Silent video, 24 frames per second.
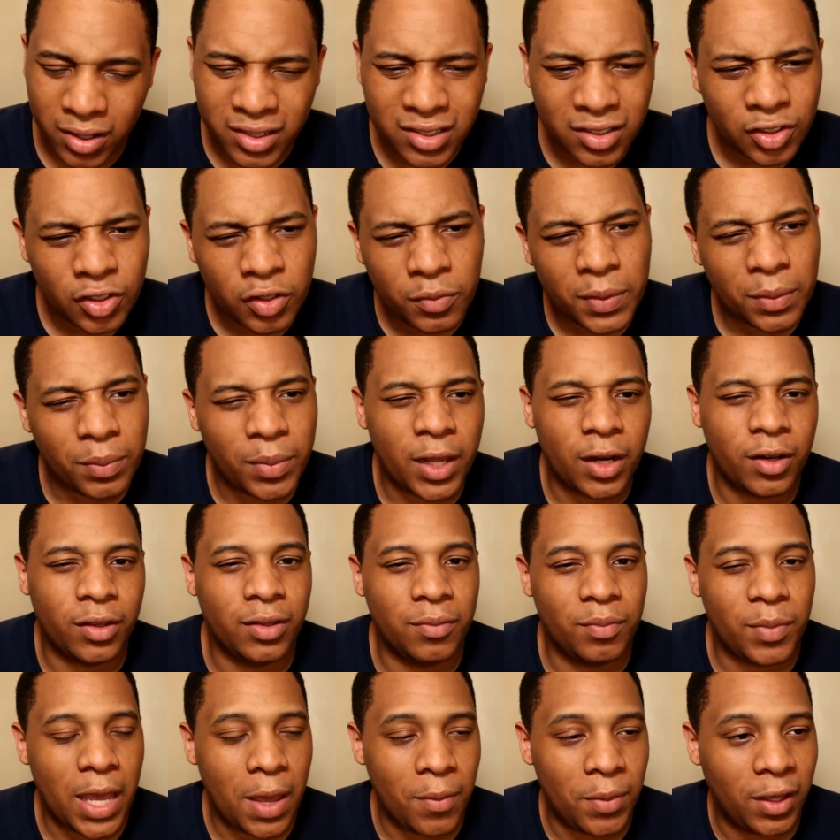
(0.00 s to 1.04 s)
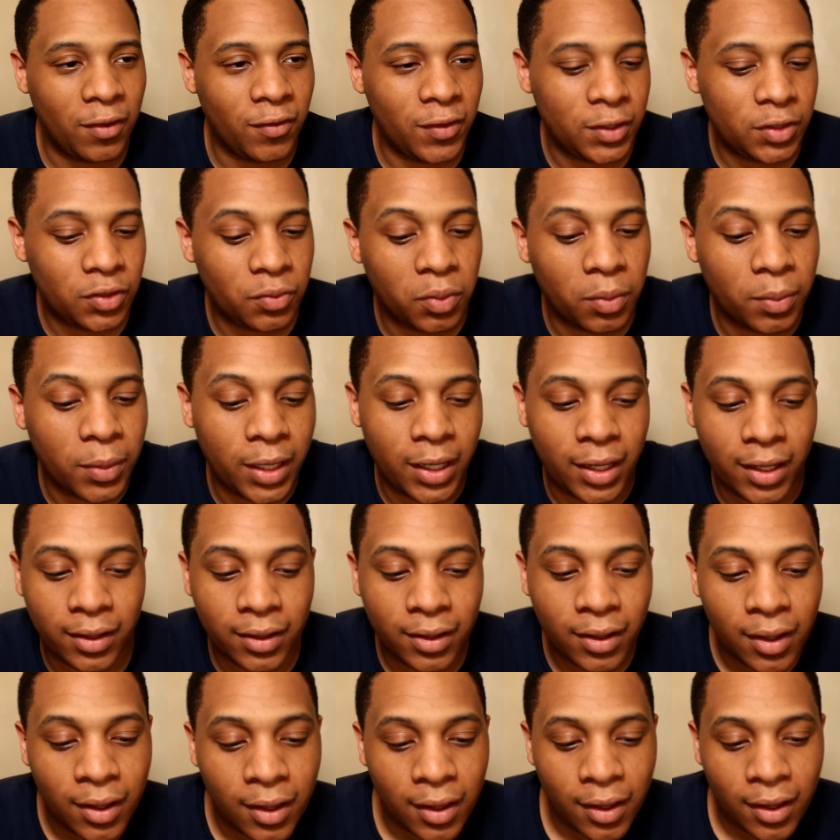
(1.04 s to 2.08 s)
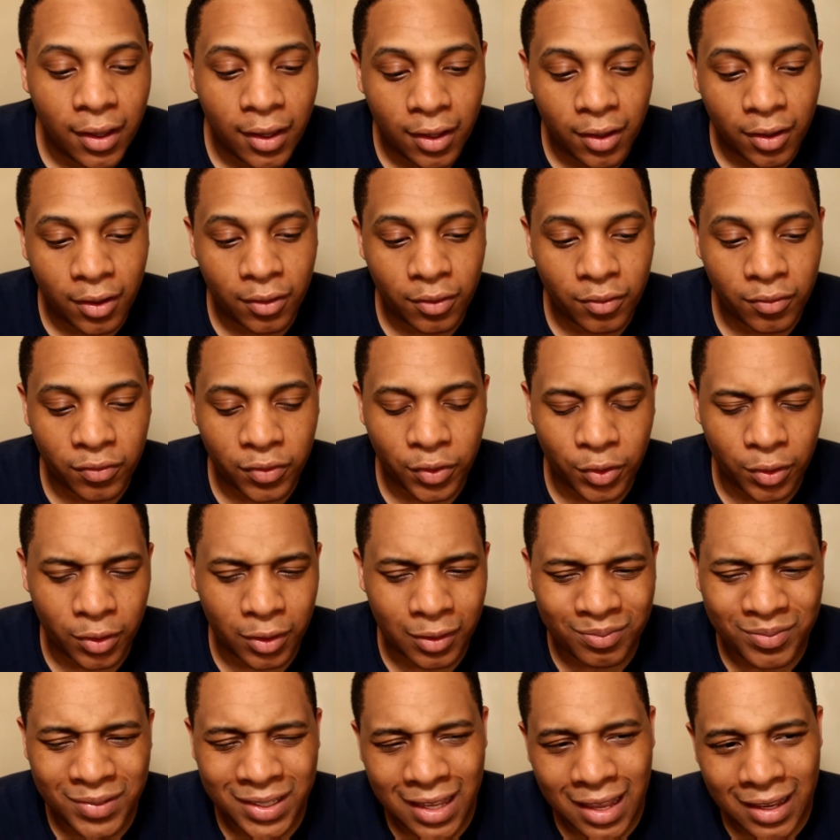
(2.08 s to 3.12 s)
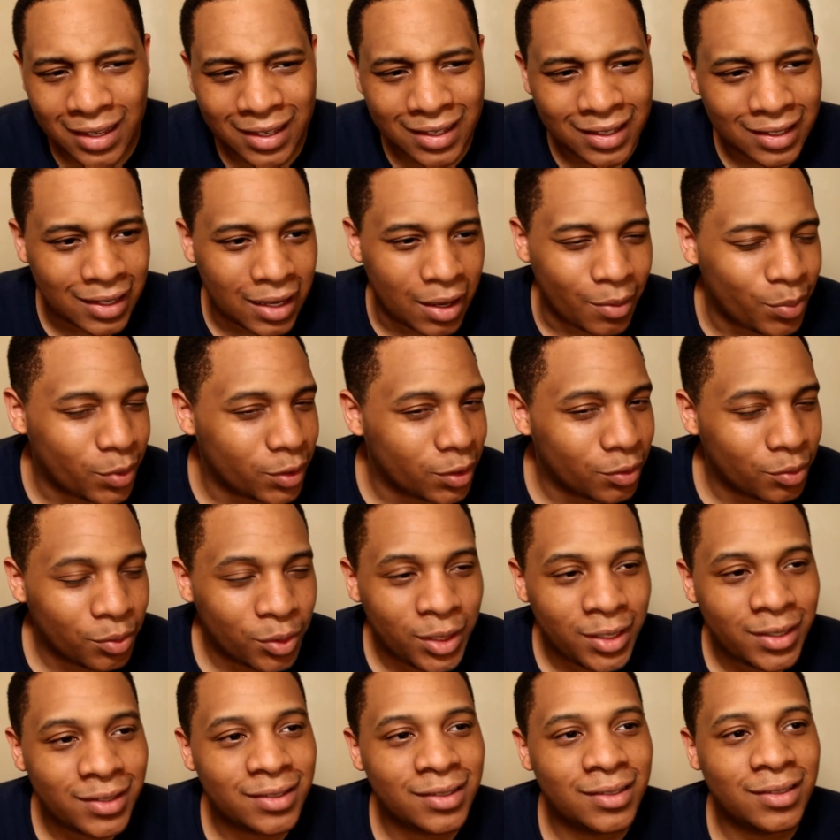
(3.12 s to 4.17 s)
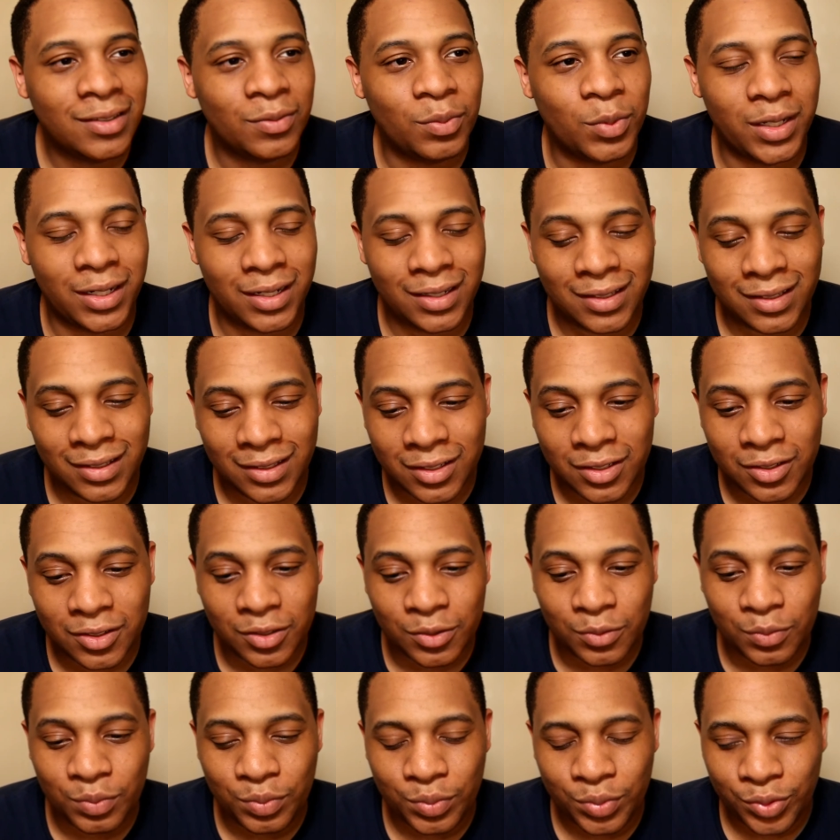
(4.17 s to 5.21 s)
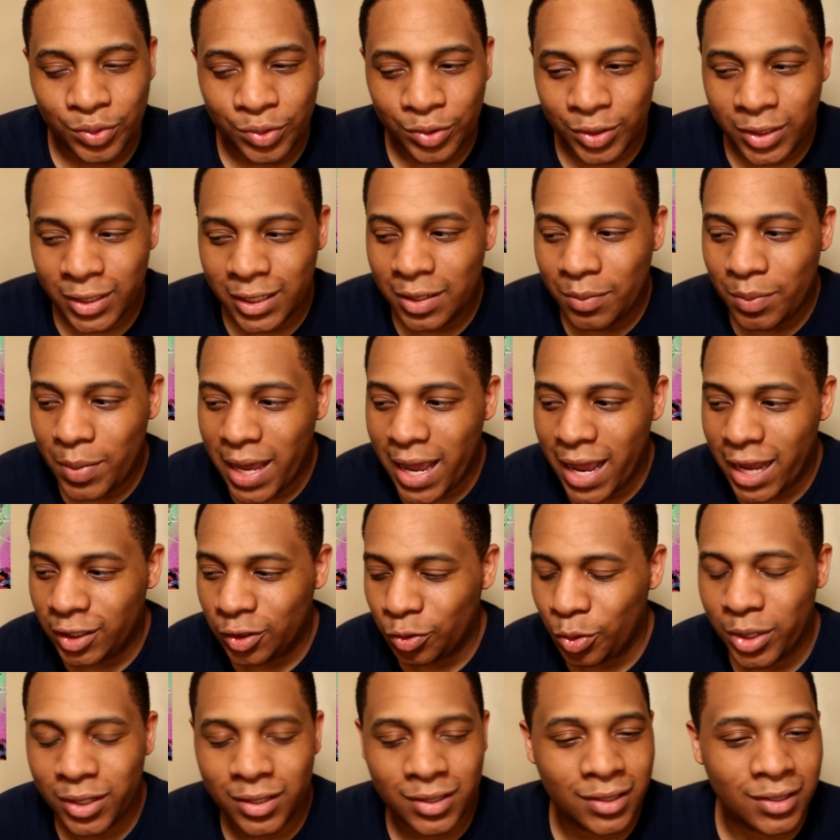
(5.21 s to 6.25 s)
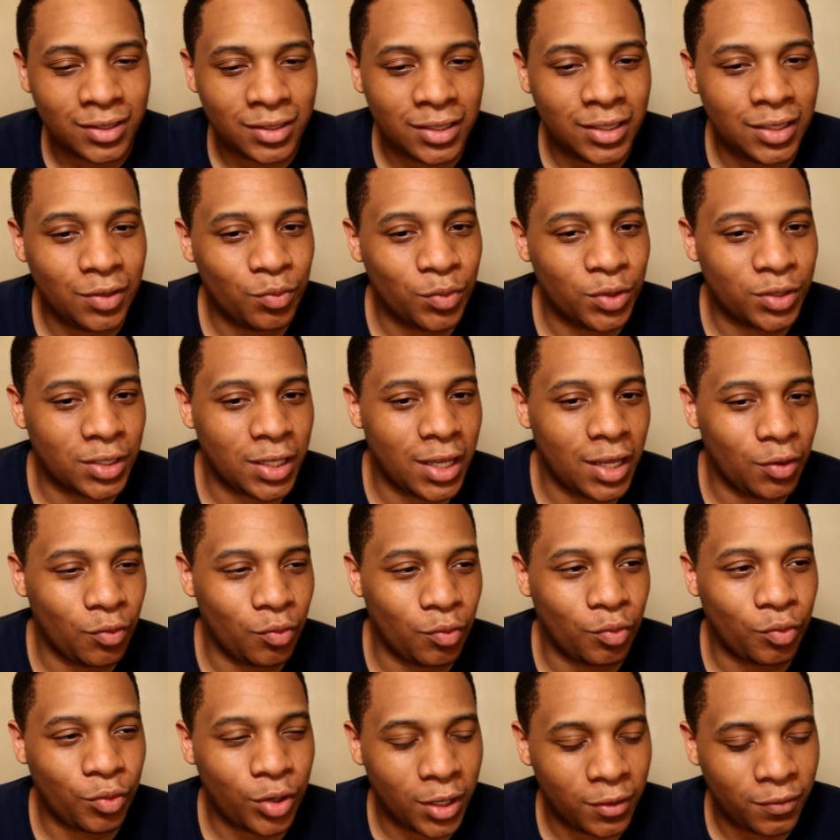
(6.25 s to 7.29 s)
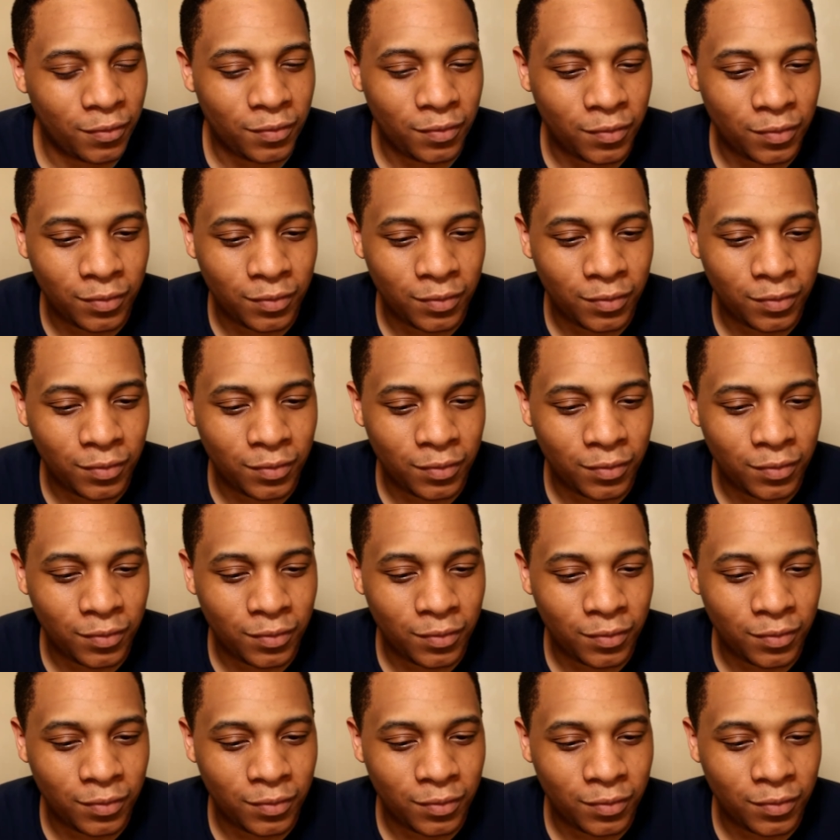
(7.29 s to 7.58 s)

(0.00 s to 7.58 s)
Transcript: It's a little bit better than Batman v Superman for a couple of reasons, but it's still pretty bad. 2016 was a rough